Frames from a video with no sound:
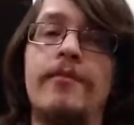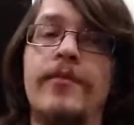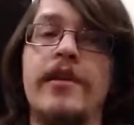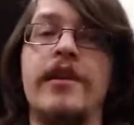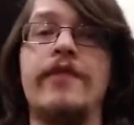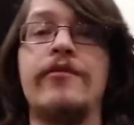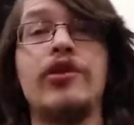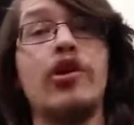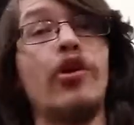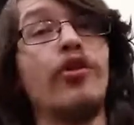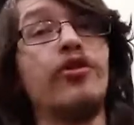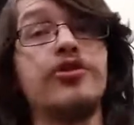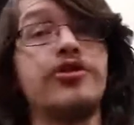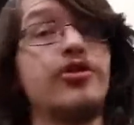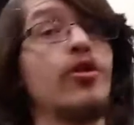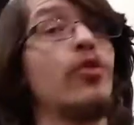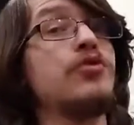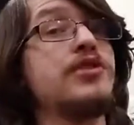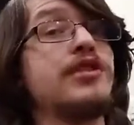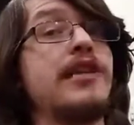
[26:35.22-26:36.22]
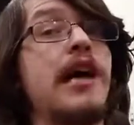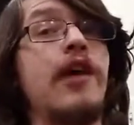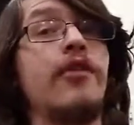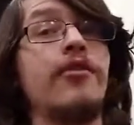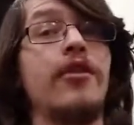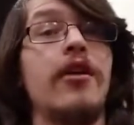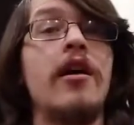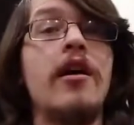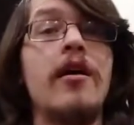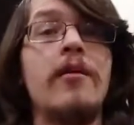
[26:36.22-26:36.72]
even though there's no
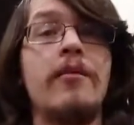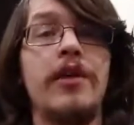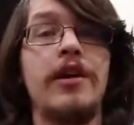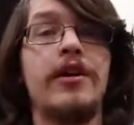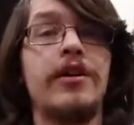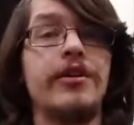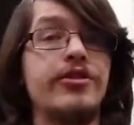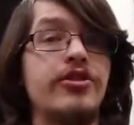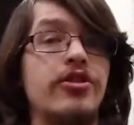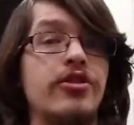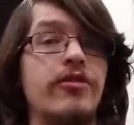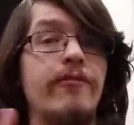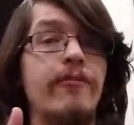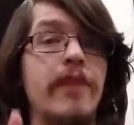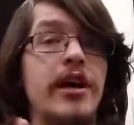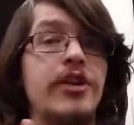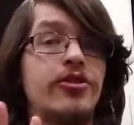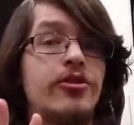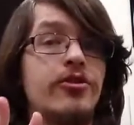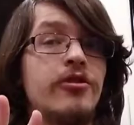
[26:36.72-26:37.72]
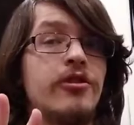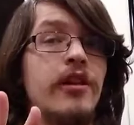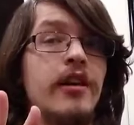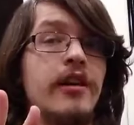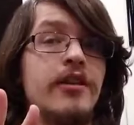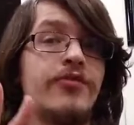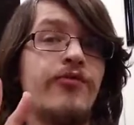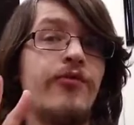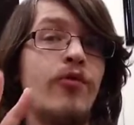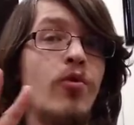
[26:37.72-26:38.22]
sound, because the measure
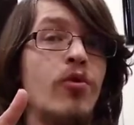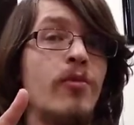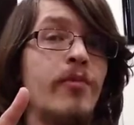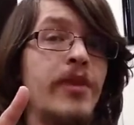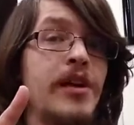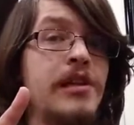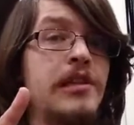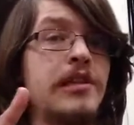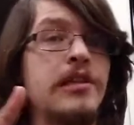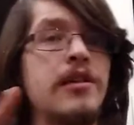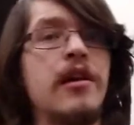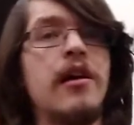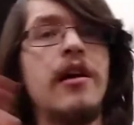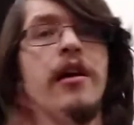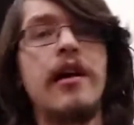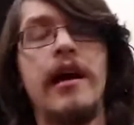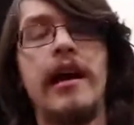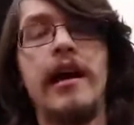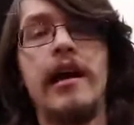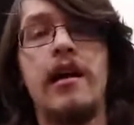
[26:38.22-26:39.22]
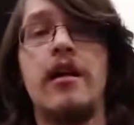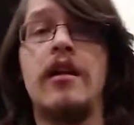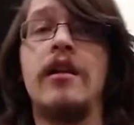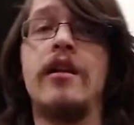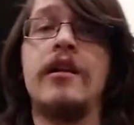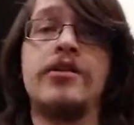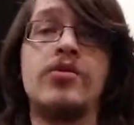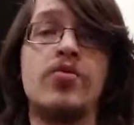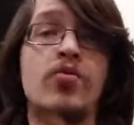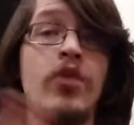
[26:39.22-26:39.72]
is 4 beats,
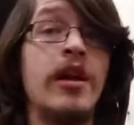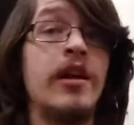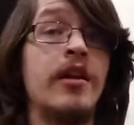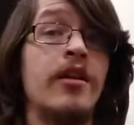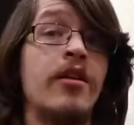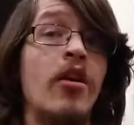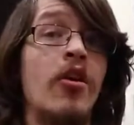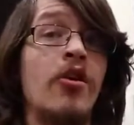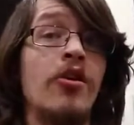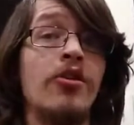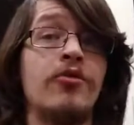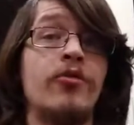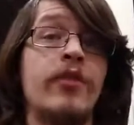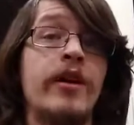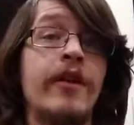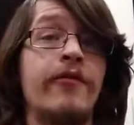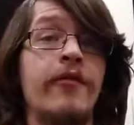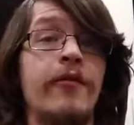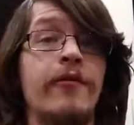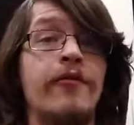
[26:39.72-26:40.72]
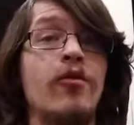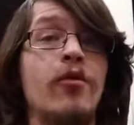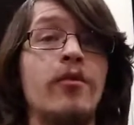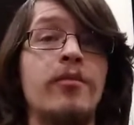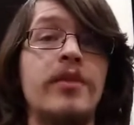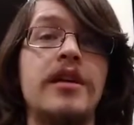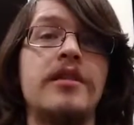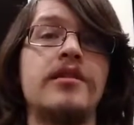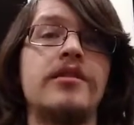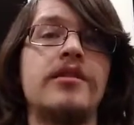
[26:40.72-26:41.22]
and it's written all the way for 4
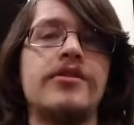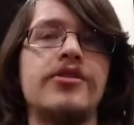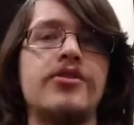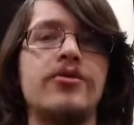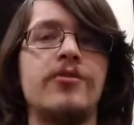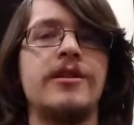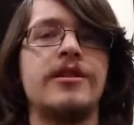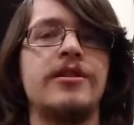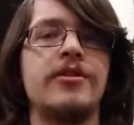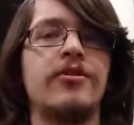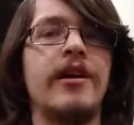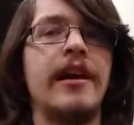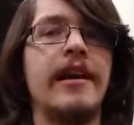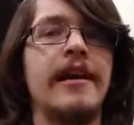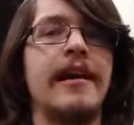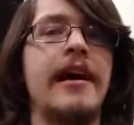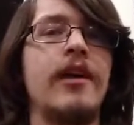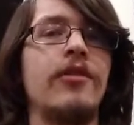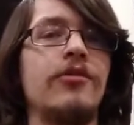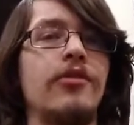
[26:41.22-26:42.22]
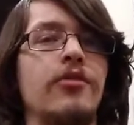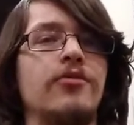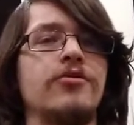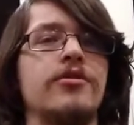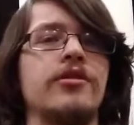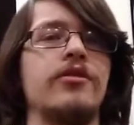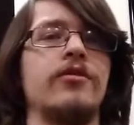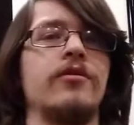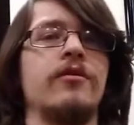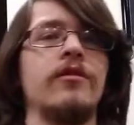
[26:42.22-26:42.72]
beats. So we still got to count
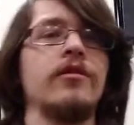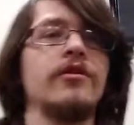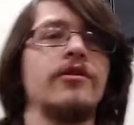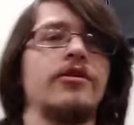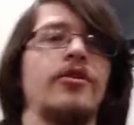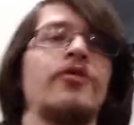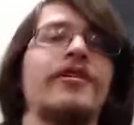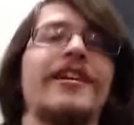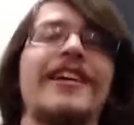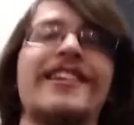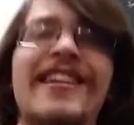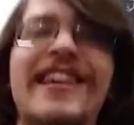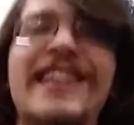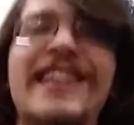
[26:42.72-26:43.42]
those. Don't get